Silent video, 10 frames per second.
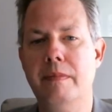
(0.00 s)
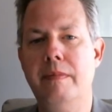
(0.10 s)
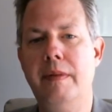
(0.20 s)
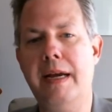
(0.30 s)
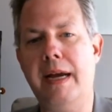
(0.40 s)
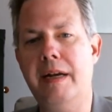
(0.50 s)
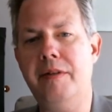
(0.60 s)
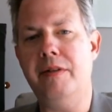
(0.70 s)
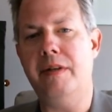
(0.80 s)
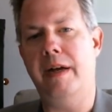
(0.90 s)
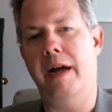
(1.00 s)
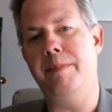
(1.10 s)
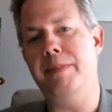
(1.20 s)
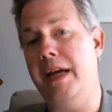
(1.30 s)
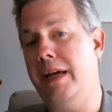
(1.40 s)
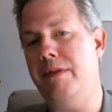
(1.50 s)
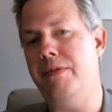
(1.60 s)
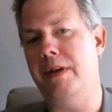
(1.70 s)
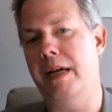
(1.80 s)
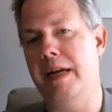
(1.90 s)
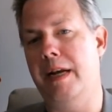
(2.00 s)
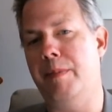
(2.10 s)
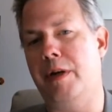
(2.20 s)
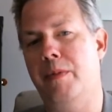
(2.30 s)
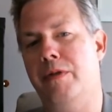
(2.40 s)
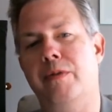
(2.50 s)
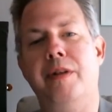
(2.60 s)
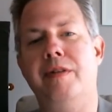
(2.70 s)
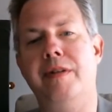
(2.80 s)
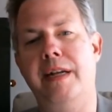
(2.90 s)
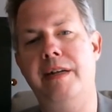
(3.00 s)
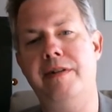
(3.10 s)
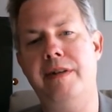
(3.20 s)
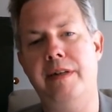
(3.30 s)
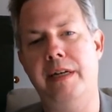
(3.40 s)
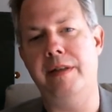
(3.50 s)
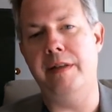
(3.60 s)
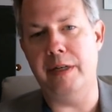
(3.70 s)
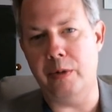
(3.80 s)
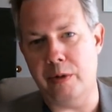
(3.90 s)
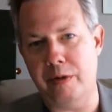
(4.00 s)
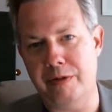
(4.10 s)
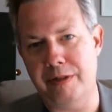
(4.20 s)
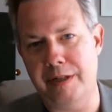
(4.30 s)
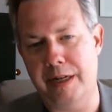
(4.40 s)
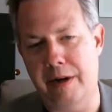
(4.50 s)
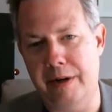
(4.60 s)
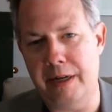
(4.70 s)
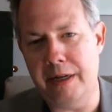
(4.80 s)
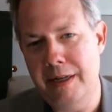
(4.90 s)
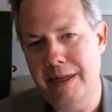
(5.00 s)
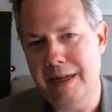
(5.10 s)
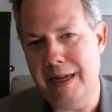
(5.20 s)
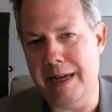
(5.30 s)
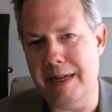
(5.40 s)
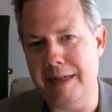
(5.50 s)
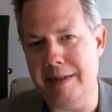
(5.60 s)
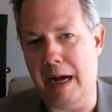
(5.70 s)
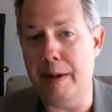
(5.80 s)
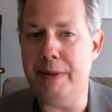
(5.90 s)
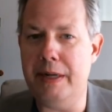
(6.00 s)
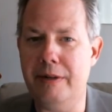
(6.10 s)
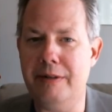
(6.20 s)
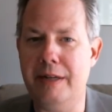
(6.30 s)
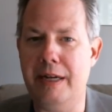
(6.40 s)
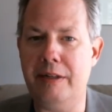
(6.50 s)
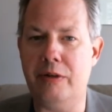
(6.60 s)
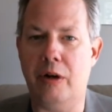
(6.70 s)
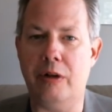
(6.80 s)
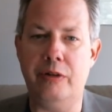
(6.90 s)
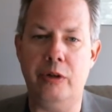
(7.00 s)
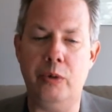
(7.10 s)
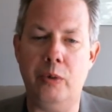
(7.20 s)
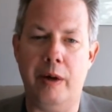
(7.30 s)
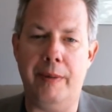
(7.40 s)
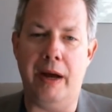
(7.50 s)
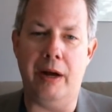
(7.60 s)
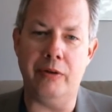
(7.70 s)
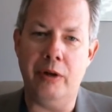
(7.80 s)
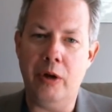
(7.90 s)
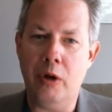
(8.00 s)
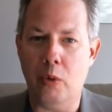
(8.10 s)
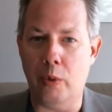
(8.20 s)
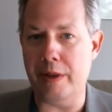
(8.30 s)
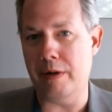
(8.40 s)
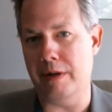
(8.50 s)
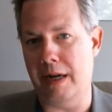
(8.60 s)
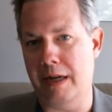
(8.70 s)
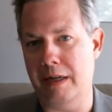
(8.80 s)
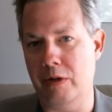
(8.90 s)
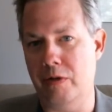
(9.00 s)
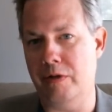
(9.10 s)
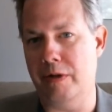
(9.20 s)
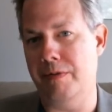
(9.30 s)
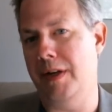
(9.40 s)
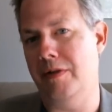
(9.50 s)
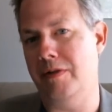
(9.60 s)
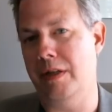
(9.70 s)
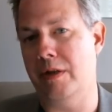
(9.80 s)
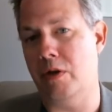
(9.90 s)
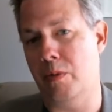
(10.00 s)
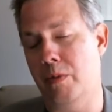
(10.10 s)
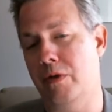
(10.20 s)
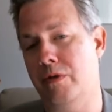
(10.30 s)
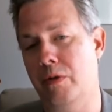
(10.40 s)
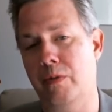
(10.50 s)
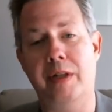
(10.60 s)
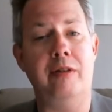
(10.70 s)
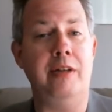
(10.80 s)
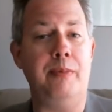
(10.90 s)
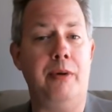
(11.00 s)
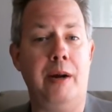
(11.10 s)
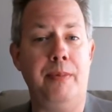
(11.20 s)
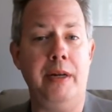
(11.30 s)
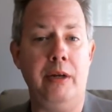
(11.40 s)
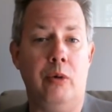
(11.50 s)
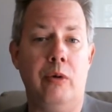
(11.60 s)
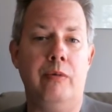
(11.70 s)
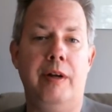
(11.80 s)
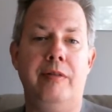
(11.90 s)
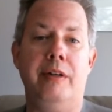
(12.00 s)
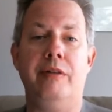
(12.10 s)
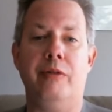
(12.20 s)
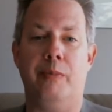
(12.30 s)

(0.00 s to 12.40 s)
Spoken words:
Hey guys, I'm Dave and I'm a commercial real estate agent in the Northern Virginia area, and I'm here today to talk to you about whether or not you should invest in commercial real estate property or residential